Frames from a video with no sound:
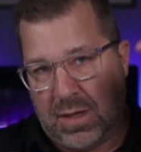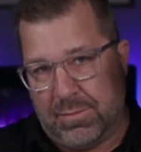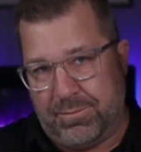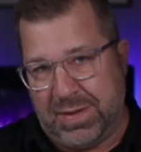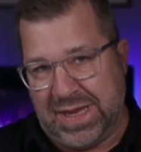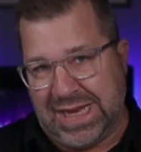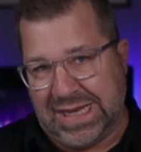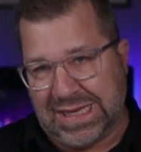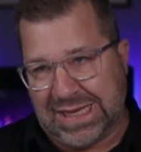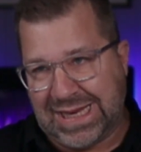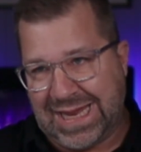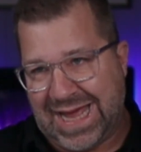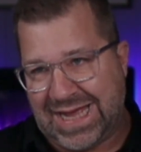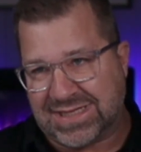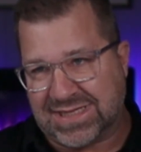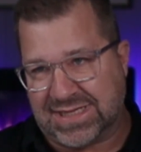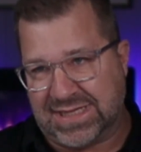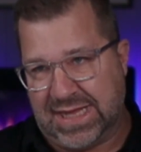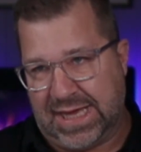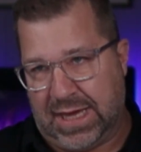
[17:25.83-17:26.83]
be
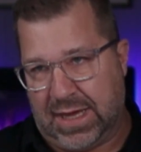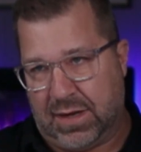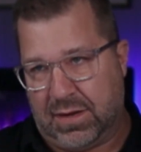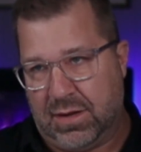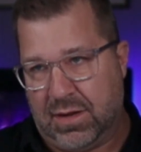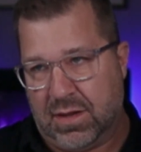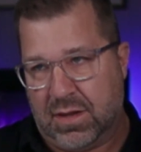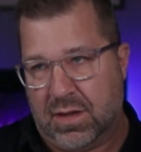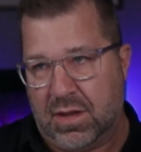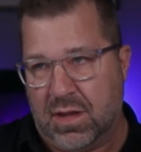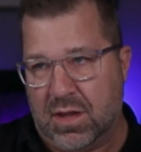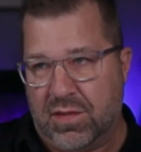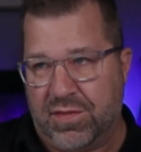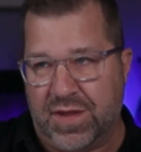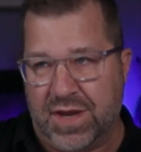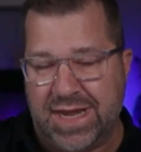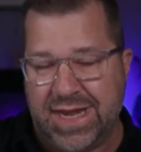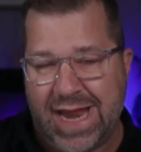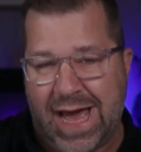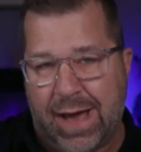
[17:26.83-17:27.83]
less than the
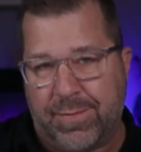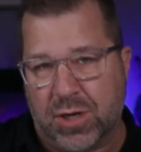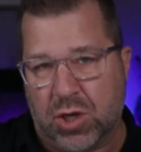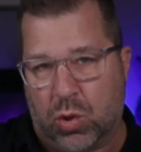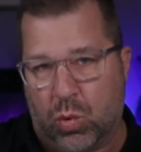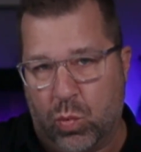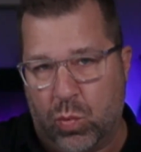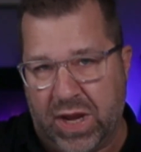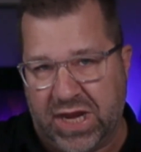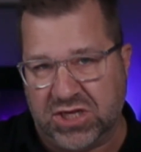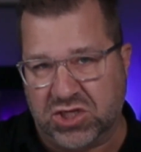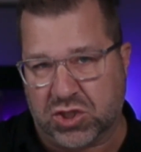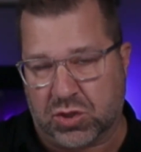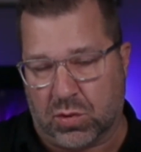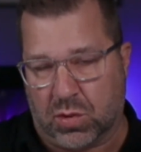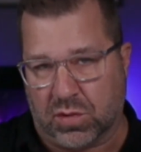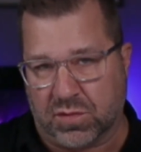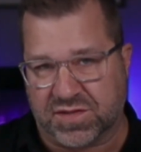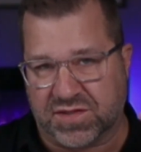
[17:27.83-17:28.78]
nominal wage growth.